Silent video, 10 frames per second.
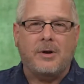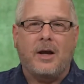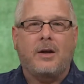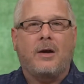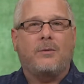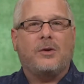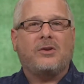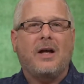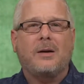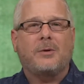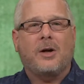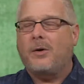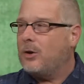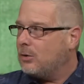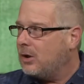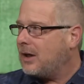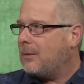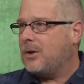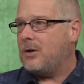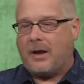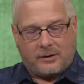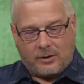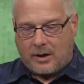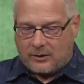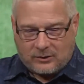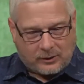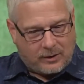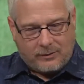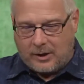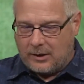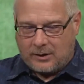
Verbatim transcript: and, and, if you tell them, you know, you'll look at them and they're like, they're not serving,